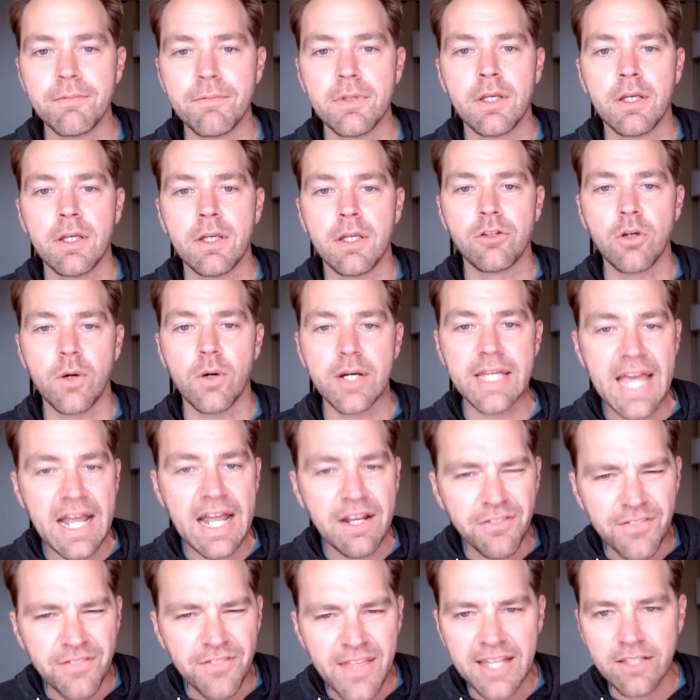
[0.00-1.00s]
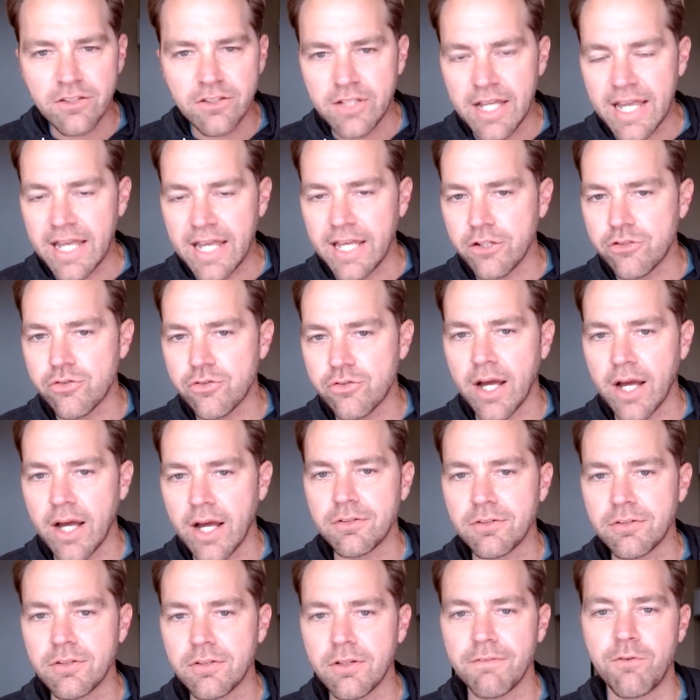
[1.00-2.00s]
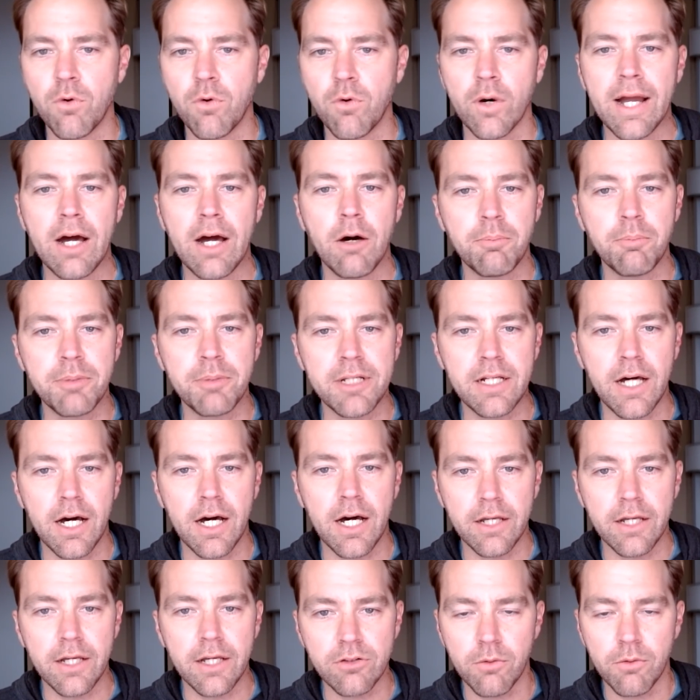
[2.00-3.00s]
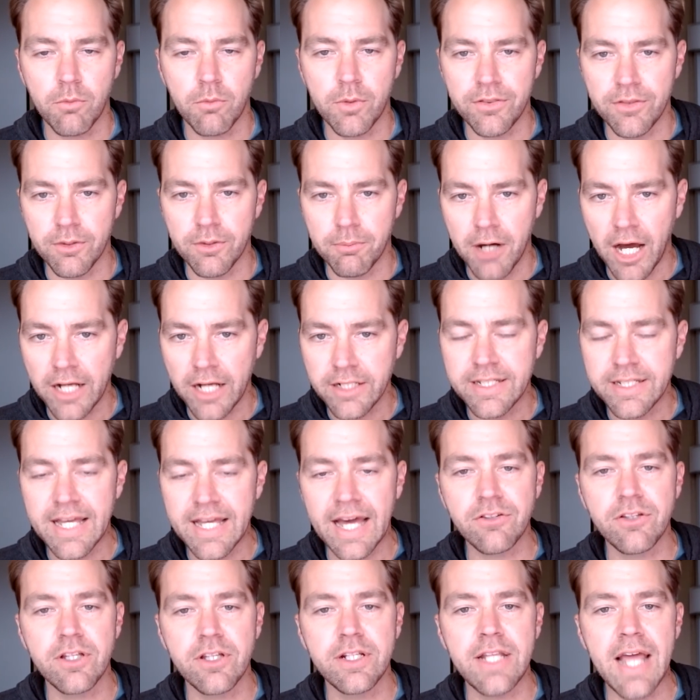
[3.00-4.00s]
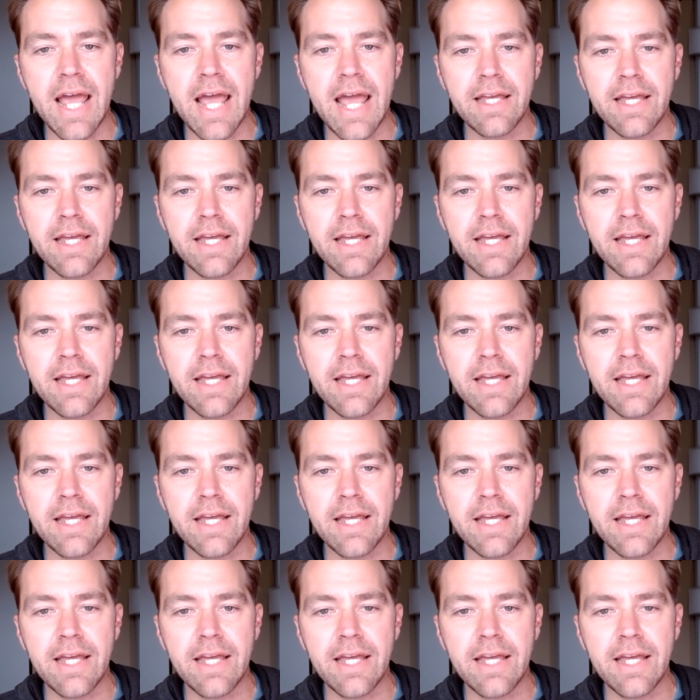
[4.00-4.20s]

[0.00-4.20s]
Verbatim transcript: So, again, thanks to Ahrefs for helping us with the podcast today.